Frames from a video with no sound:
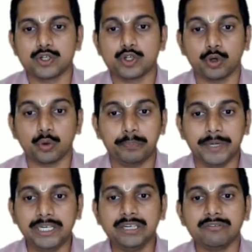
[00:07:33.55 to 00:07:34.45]
So to
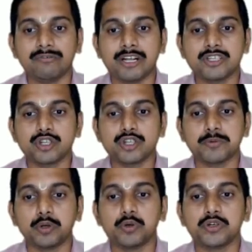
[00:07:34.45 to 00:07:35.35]
build one-stop
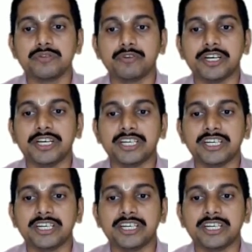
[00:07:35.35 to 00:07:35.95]
solution for Indian